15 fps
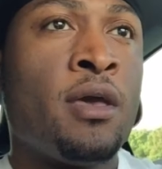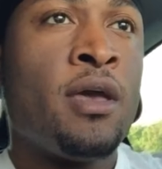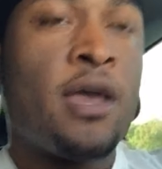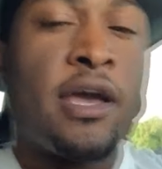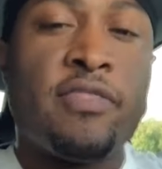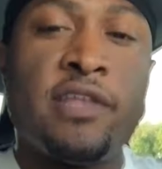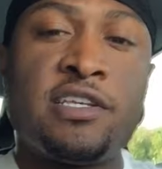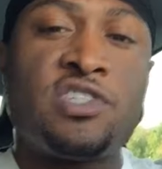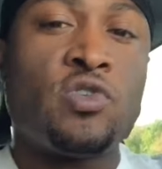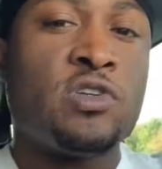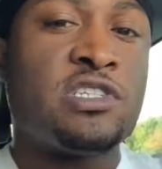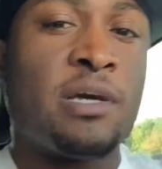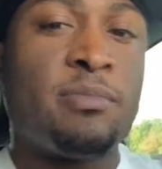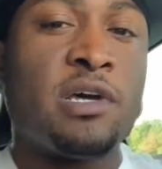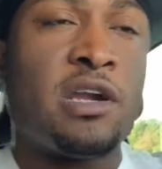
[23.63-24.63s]
And then as
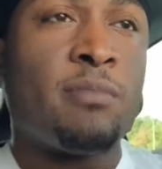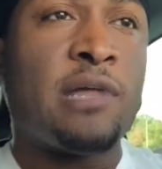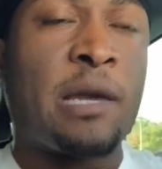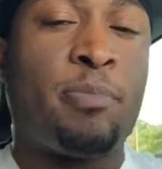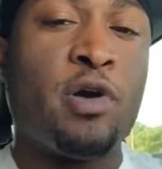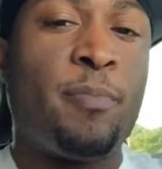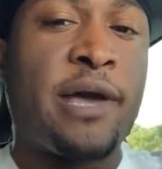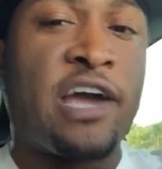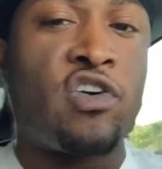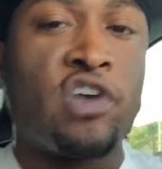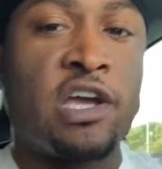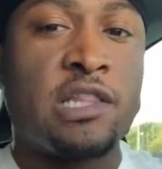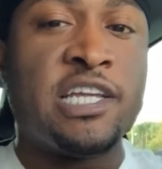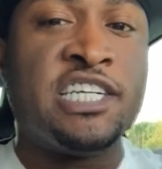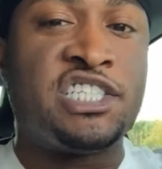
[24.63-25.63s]
soon as I'm done, I'm like, put back
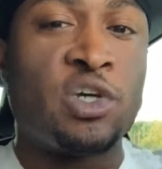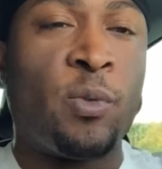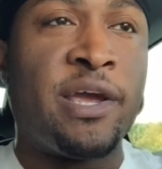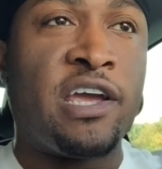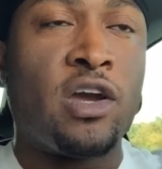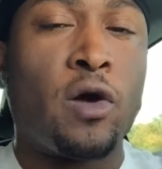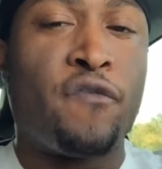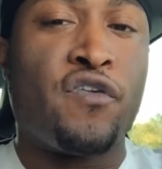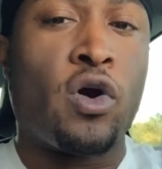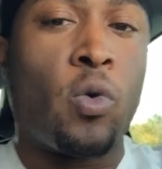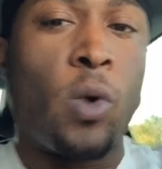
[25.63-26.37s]
on your leash so we can go for a